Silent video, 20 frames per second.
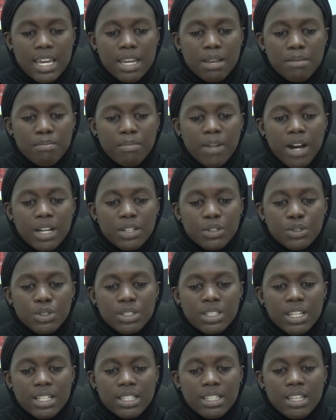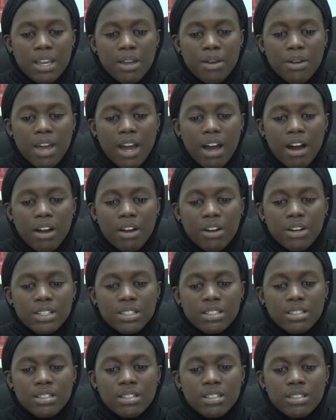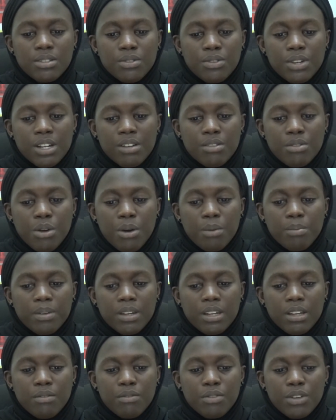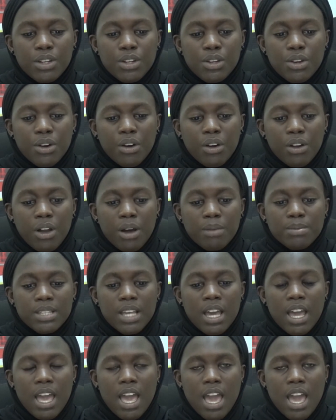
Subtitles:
in Banjul that they are considering reopening video clubs